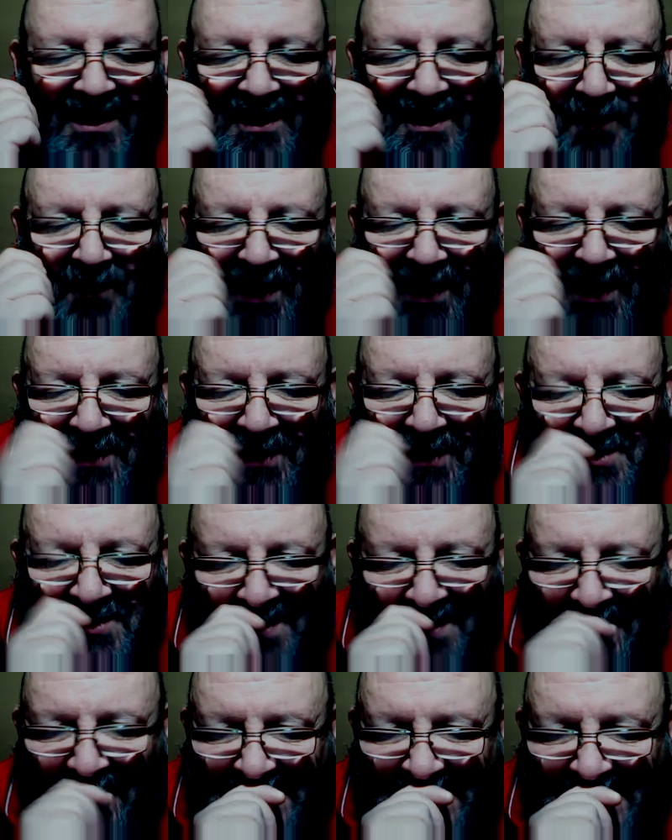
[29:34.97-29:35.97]
We used
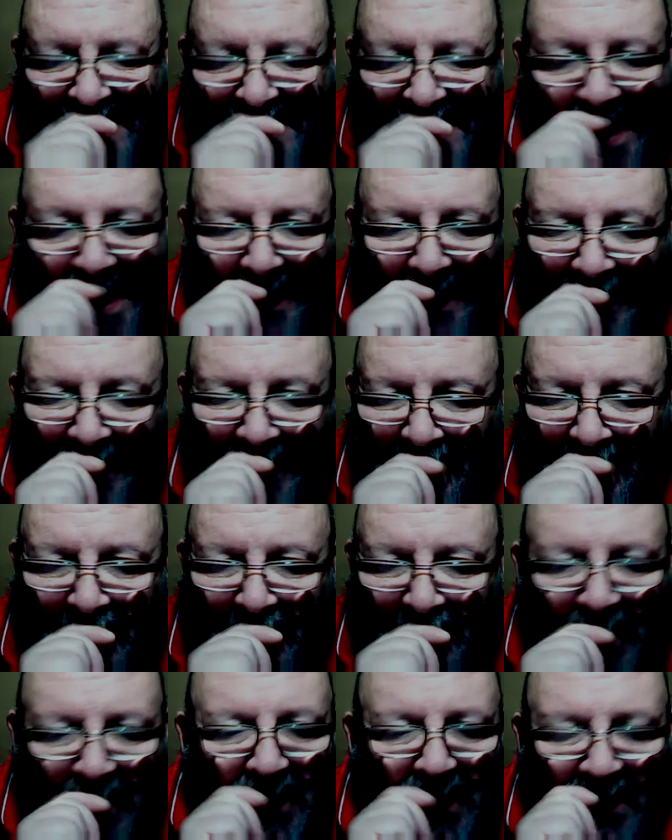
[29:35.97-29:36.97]
to be sat
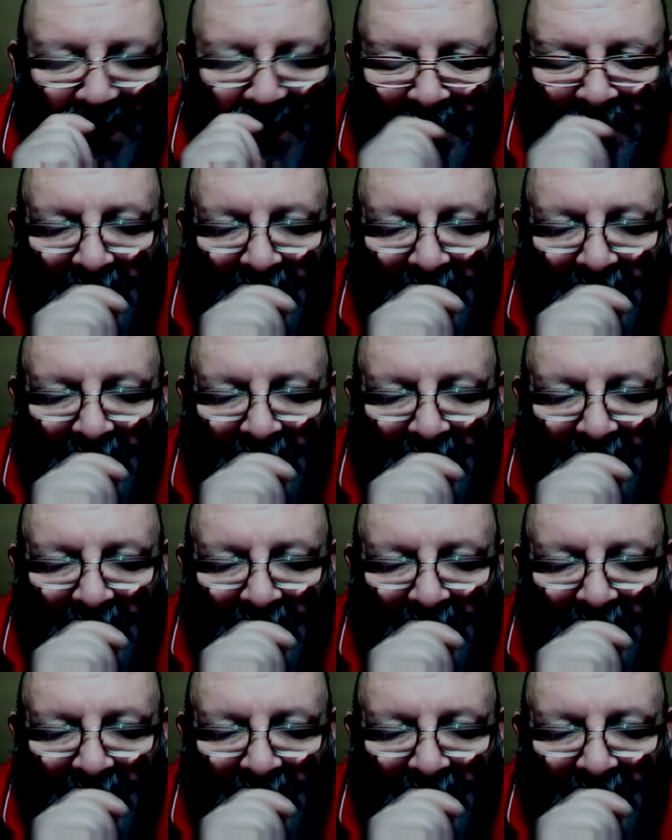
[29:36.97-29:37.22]
in